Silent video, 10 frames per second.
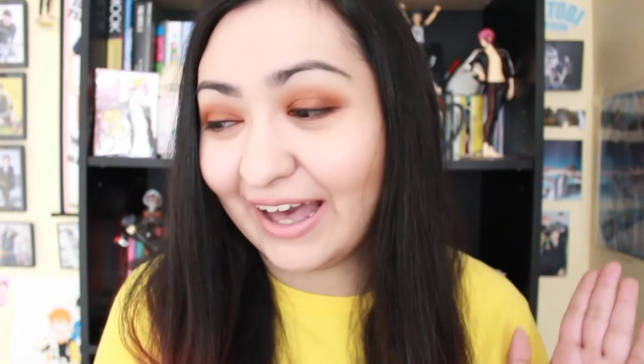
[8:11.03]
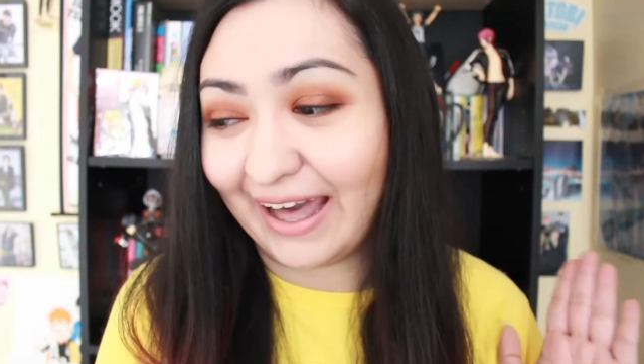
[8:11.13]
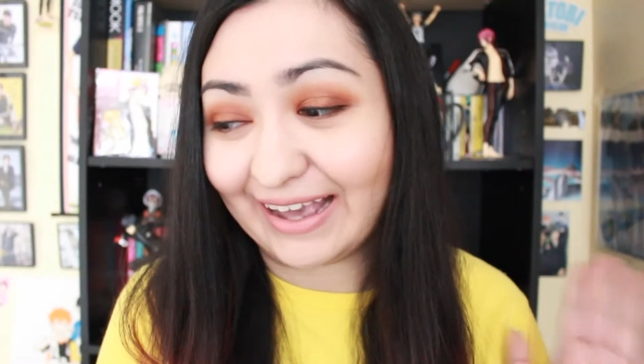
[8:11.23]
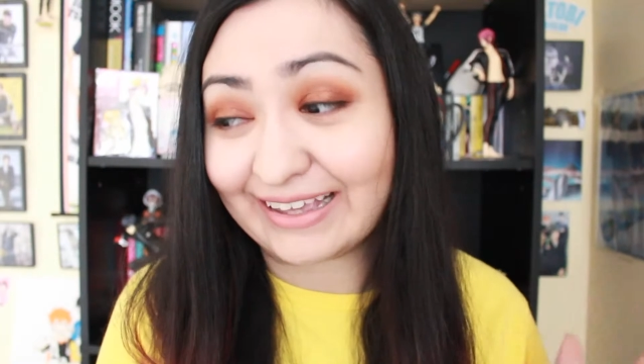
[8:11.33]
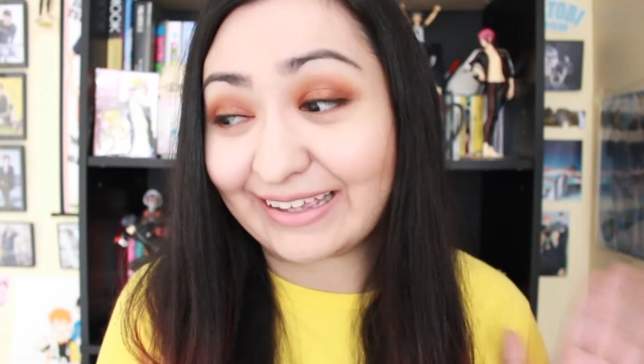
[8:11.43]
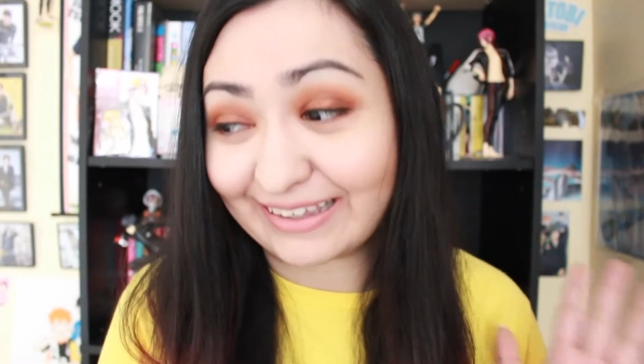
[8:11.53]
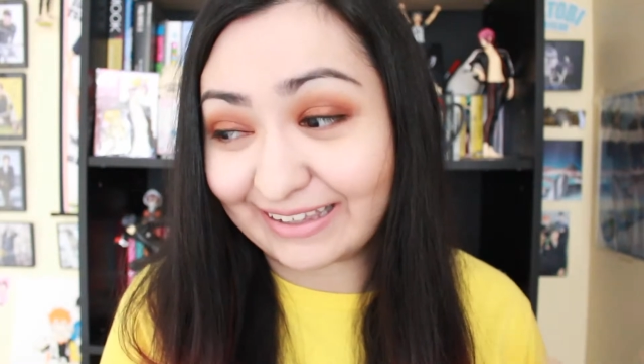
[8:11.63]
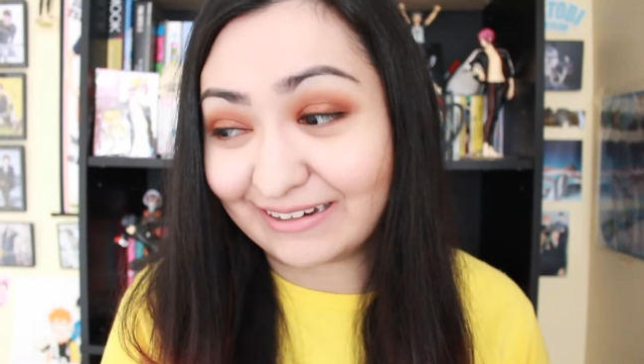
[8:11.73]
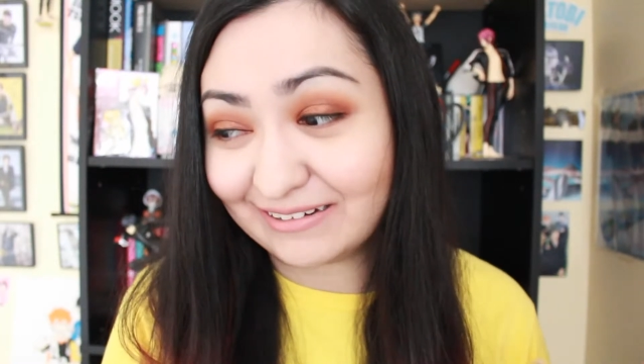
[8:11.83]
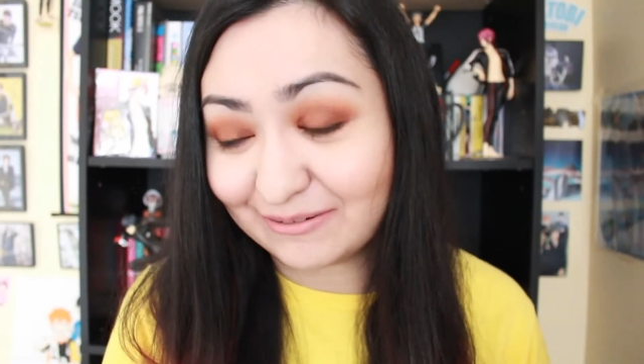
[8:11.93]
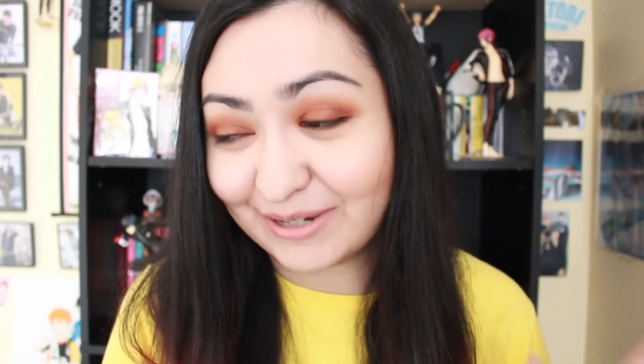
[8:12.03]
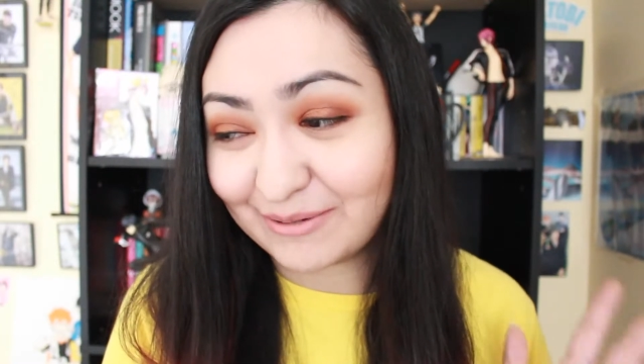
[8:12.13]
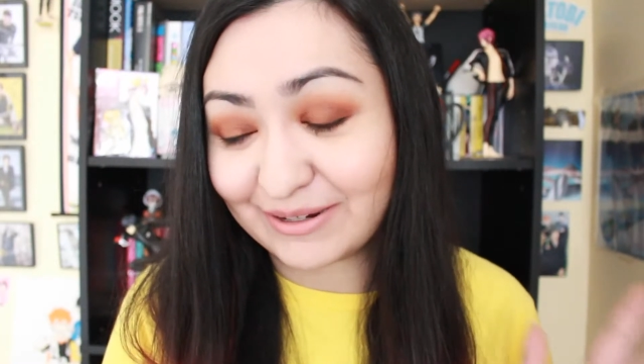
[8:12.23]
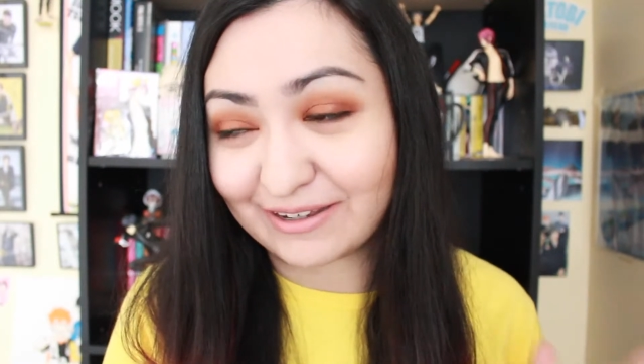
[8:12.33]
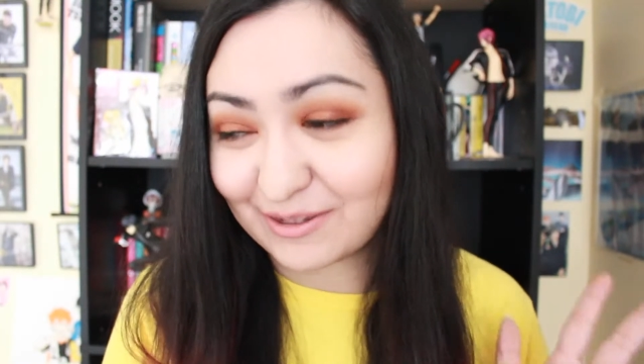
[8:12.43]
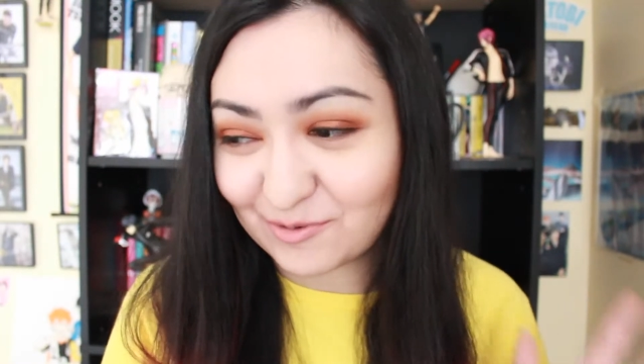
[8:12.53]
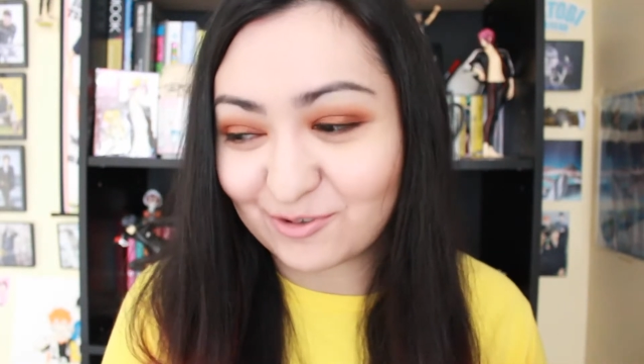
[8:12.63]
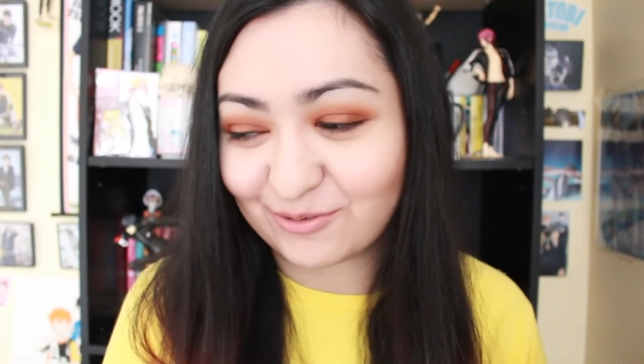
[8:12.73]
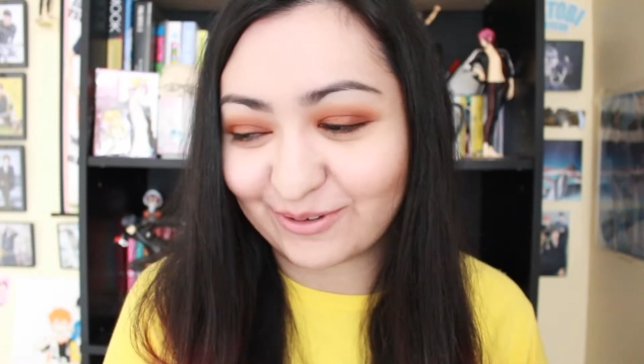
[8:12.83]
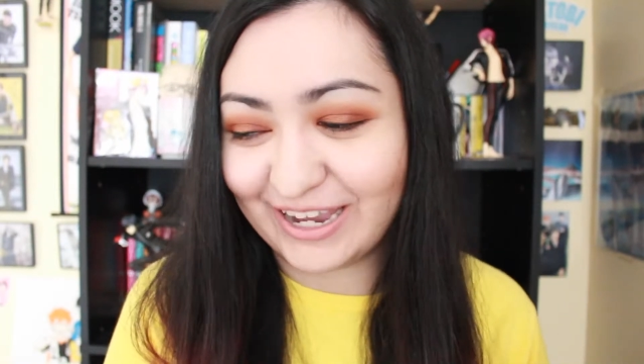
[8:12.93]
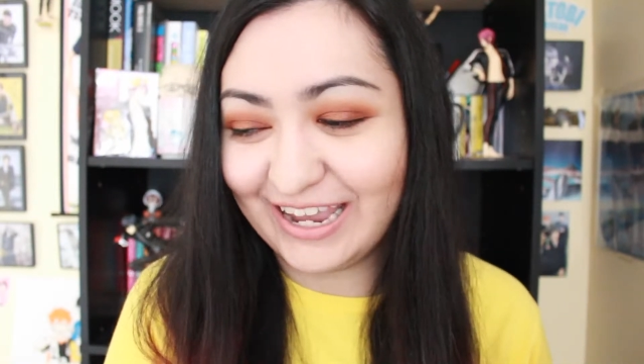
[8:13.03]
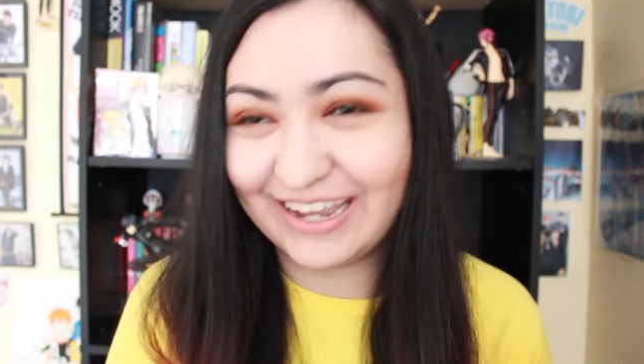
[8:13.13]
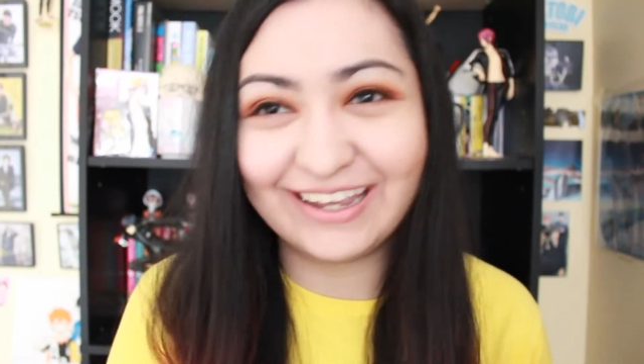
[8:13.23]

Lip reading: I can get carried away when it comes to Free.